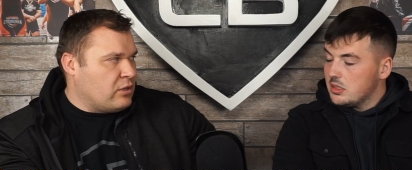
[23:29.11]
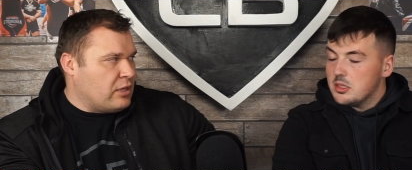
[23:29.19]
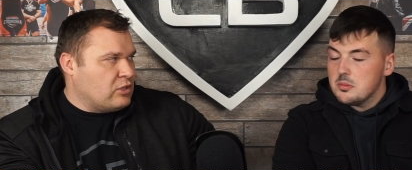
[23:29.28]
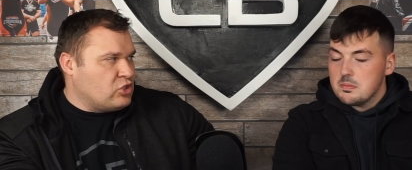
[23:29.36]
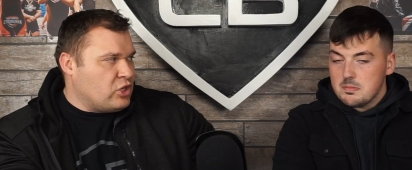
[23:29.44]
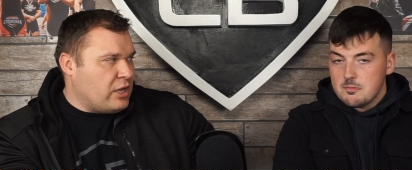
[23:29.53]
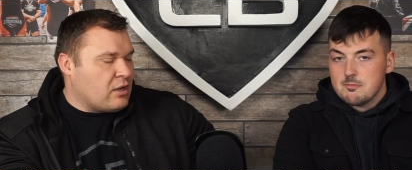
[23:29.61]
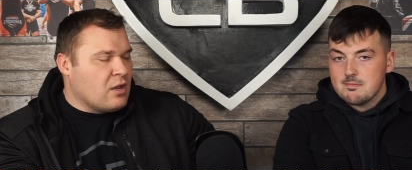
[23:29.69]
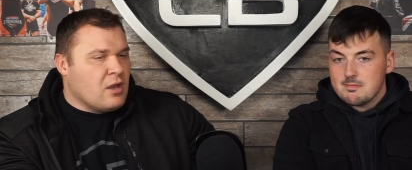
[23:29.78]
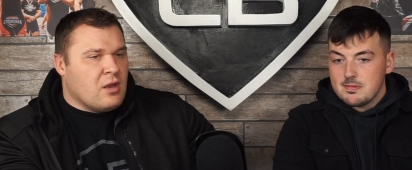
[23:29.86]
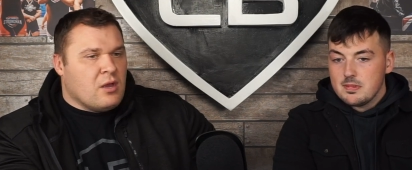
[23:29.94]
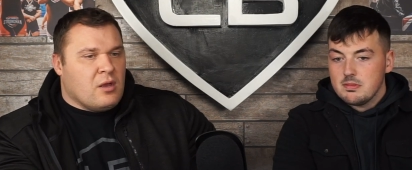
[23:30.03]
Speaker 1: you can check
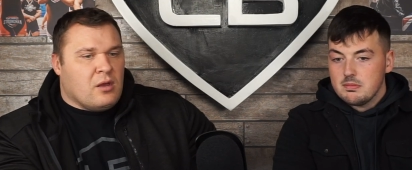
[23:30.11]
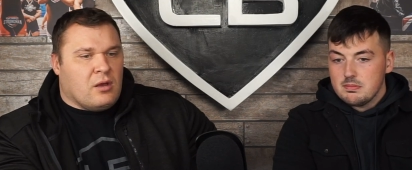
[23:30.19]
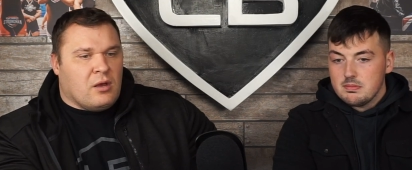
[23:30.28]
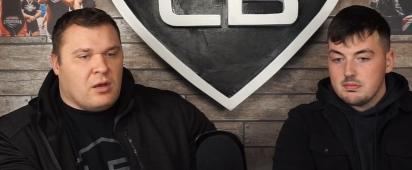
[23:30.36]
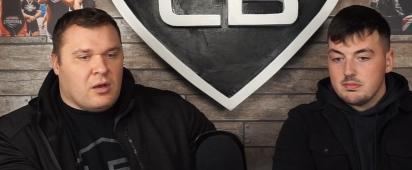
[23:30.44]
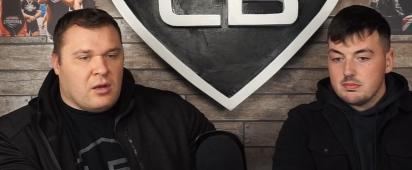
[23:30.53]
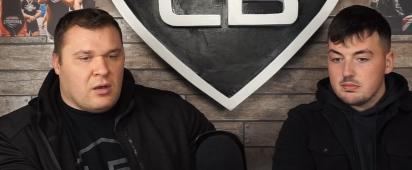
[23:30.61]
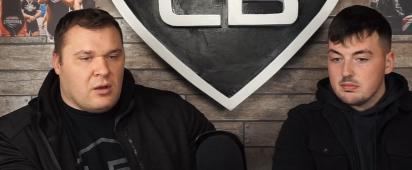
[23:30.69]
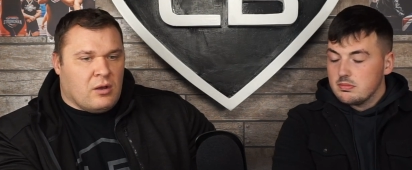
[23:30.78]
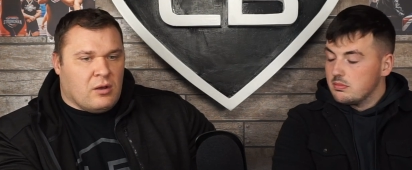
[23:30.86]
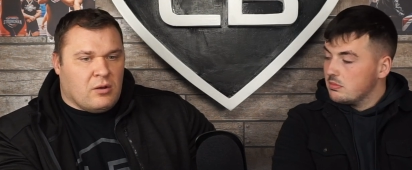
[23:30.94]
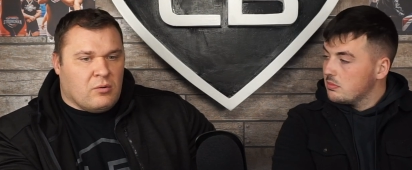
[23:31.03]

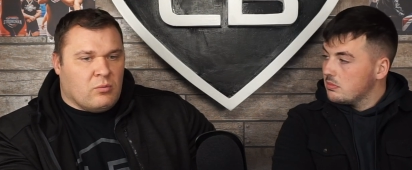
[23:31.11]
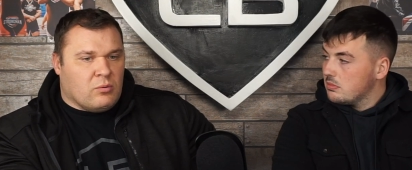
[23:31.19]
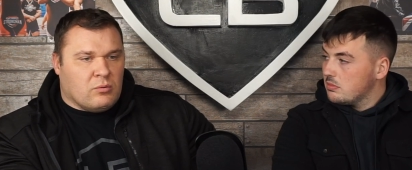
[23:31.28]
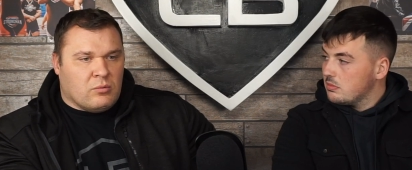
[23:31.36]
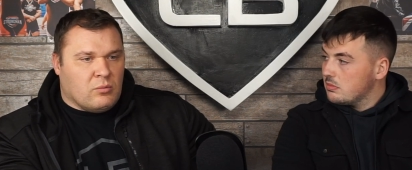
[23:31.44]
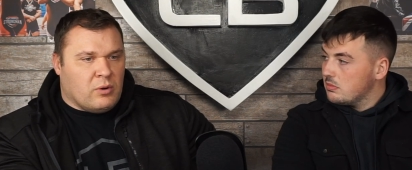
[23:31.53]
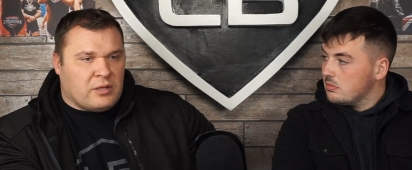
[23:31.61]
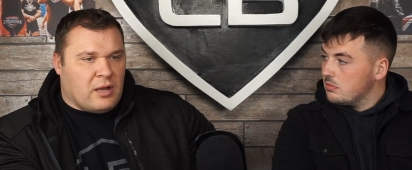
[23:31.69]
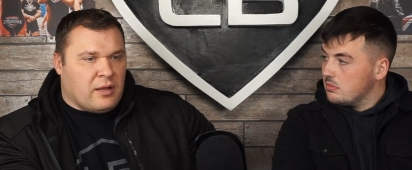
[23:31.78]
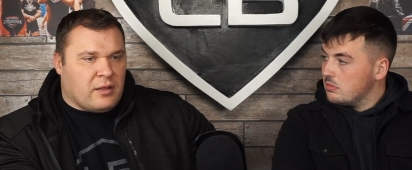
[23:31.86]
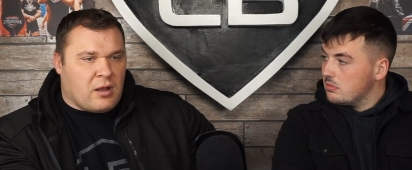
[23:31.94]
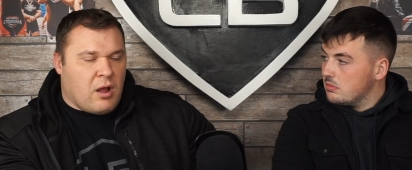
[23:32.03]
uh, what
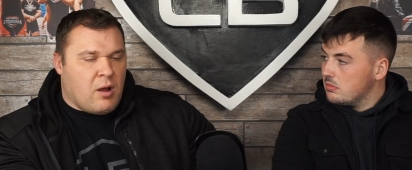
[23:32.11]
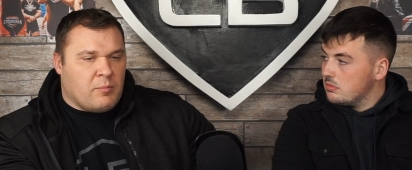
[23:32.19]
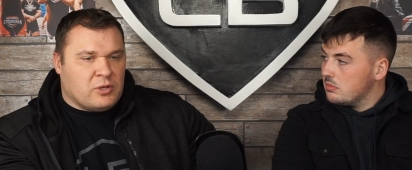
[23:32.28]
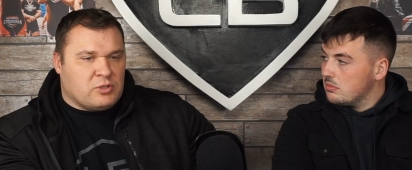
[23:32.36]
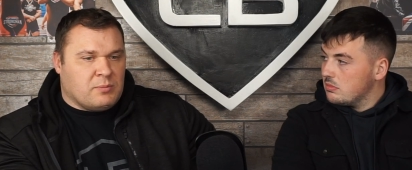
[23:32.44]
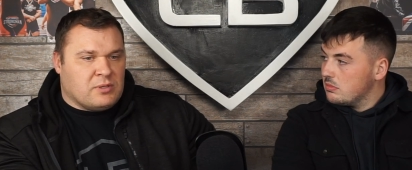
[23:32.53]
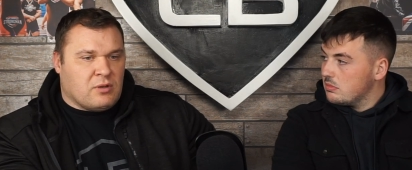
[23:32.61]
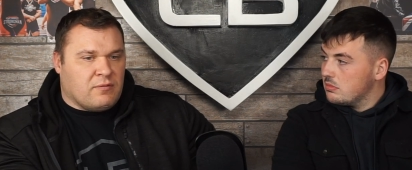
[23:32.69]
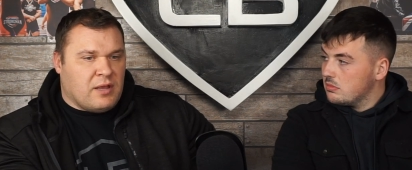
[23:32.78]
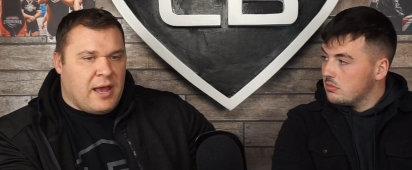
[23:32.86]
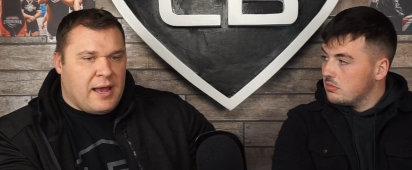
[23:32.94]
are the accomplishments of the